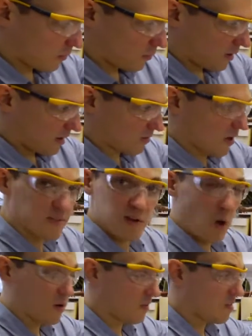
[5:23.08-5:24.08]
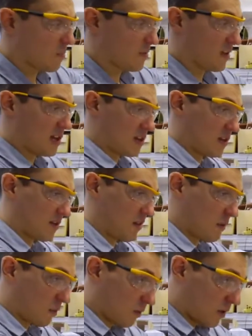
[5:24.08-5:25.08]
it's kind of locked into position.
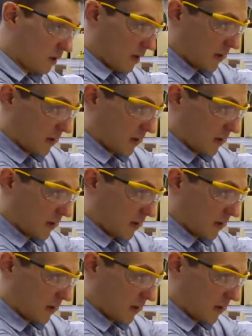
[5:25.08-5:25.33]
So